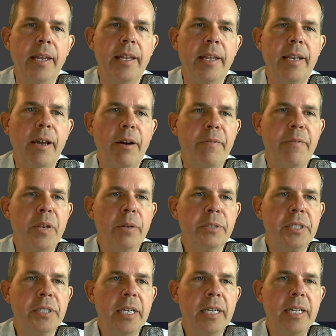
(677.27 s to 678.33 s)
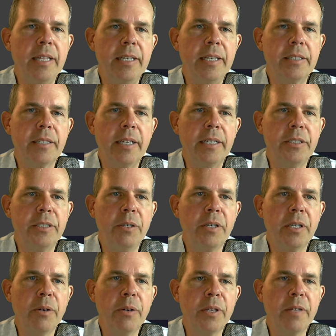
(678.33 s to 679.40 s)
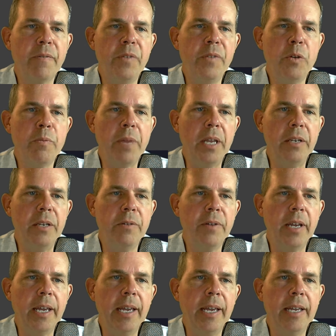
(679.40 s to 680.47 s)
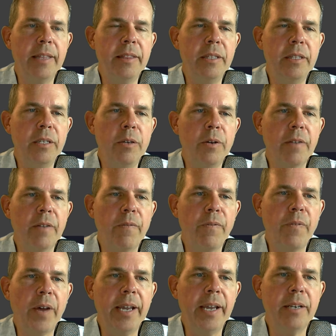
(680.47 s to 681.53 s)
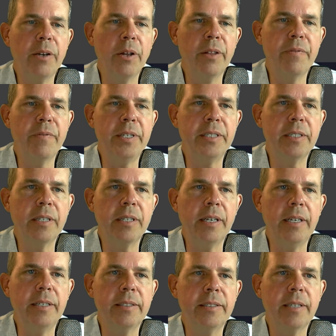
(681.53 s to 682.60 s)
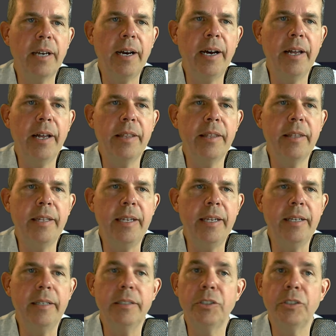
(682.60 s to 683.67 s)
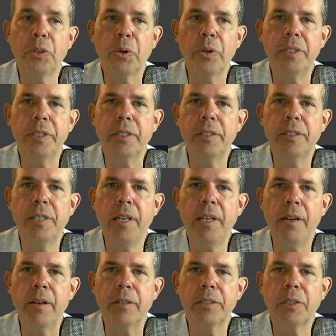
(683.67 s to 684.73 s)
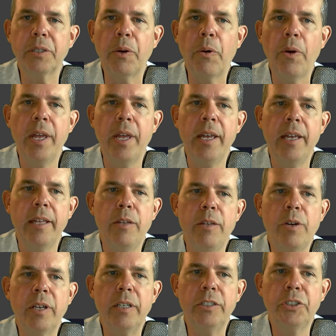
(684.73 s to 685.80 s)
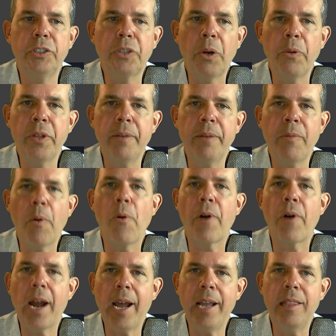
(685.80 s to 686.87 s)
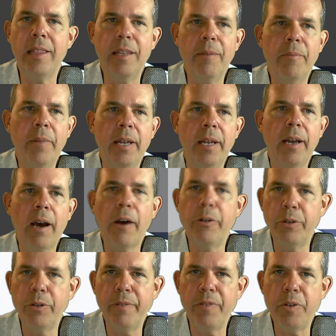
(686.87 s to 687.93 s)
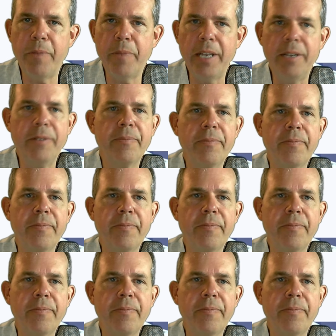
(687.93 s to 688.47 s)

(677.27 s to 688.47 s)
Now, if you don't see any of these things, you can go to the View menu, and you can find all of these things on the choices here. So you can show them or hide them under the View menu.